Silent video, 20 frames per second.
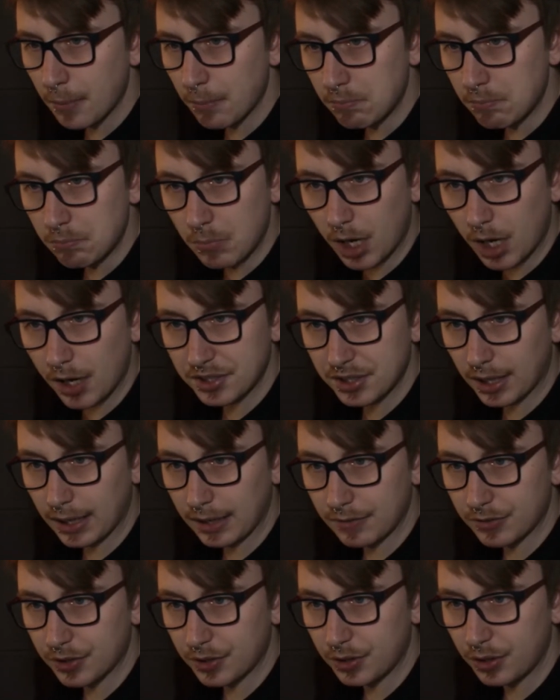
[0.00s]
March
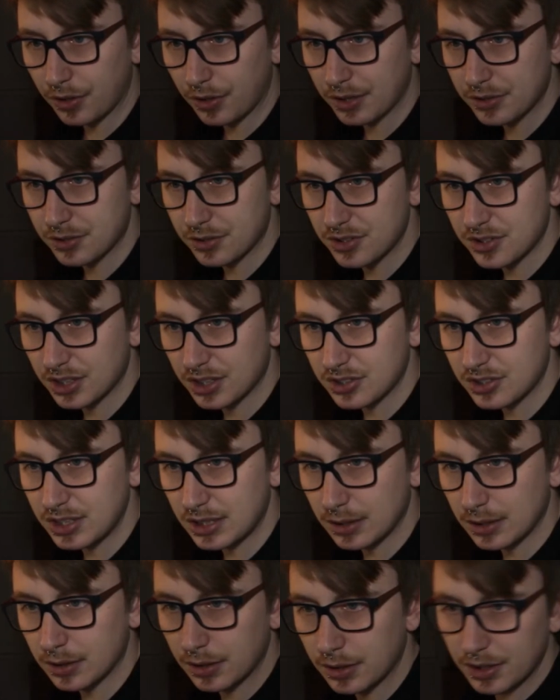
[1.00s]
11, 2016,
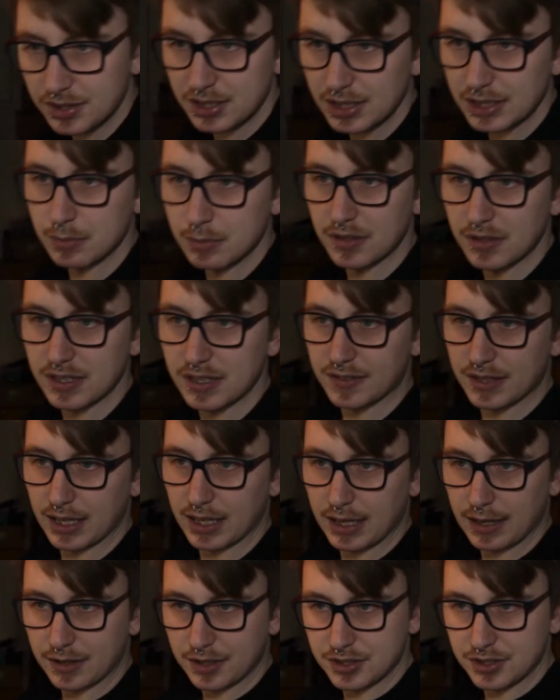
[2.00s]
6 months after
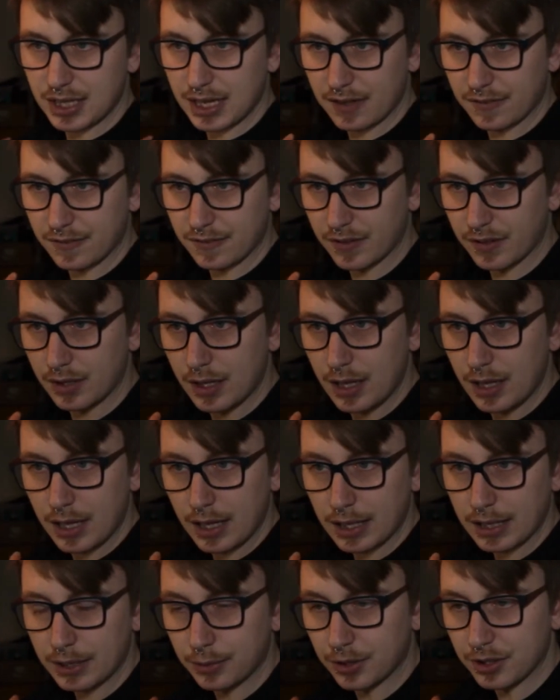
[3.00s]
Hannah's death,
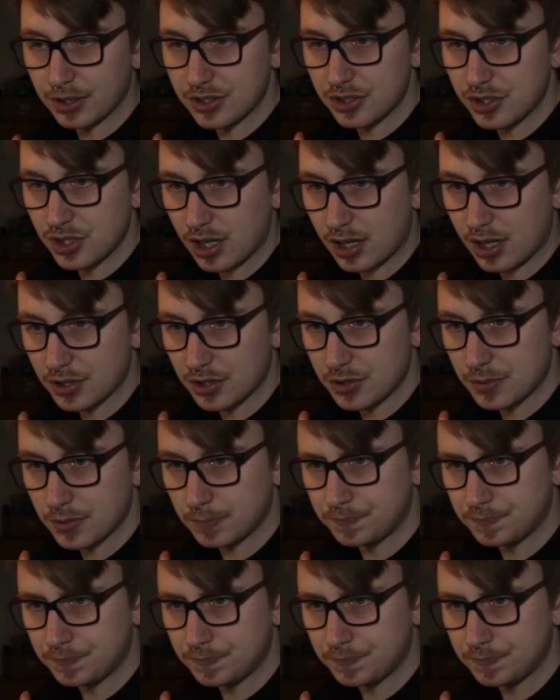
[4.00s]
Elgin is charged.